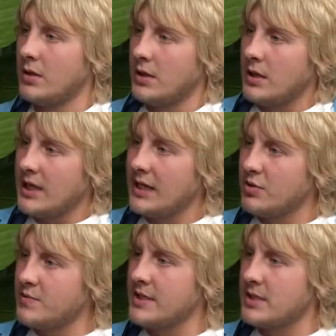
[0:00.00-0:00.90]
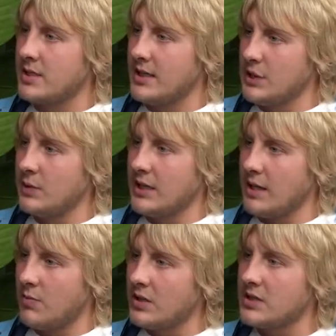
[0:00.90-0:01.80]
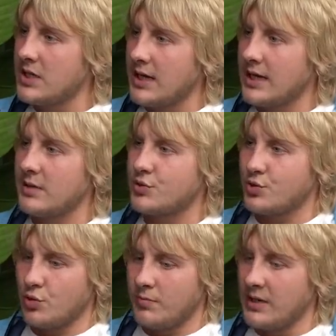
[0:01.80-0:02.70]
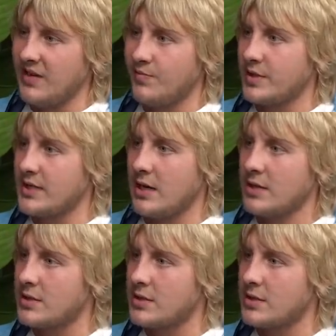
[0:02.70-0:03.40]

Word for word: Jose, he was meant to, he's one of them, what do you say, like he was unbelievable talent.